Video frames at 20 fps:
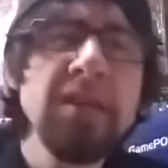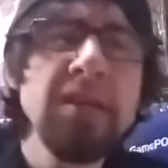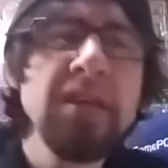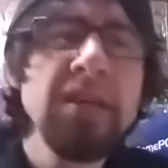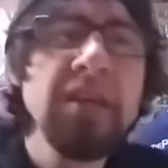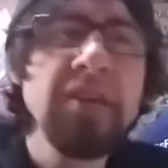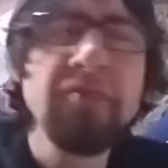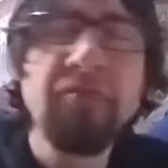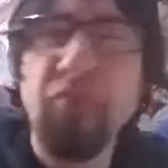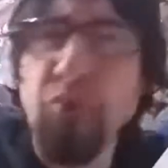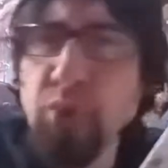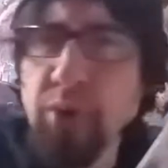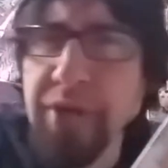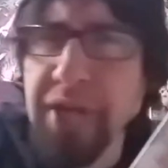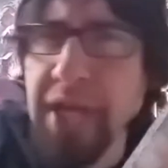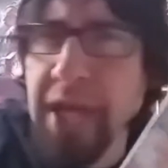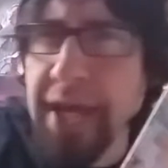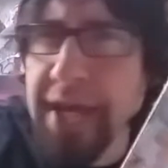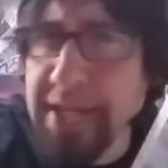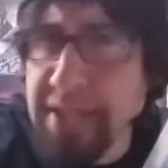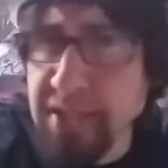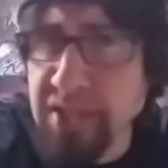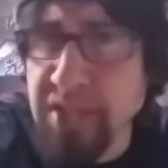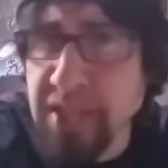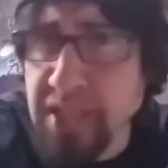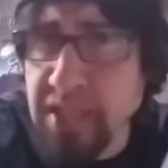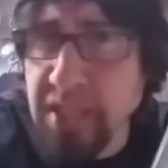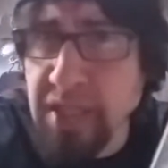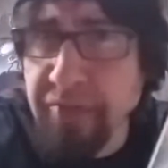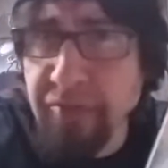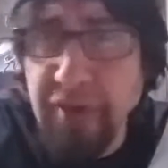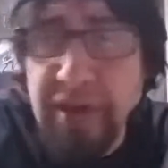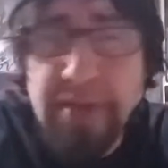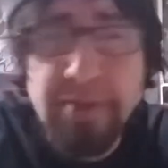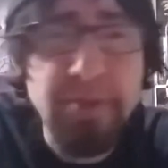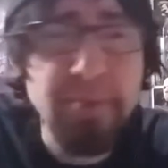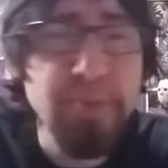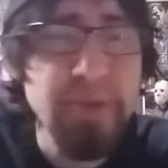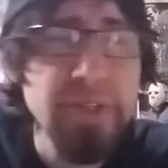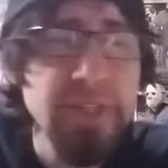in 4K and 60
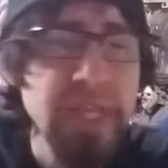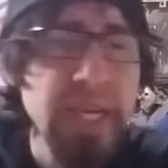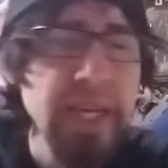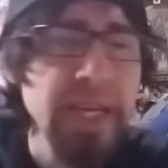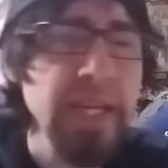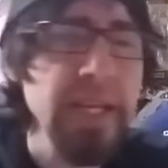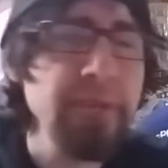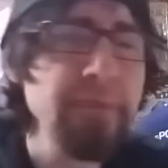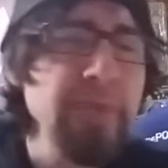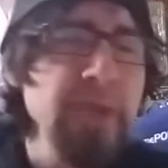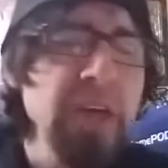frames per second.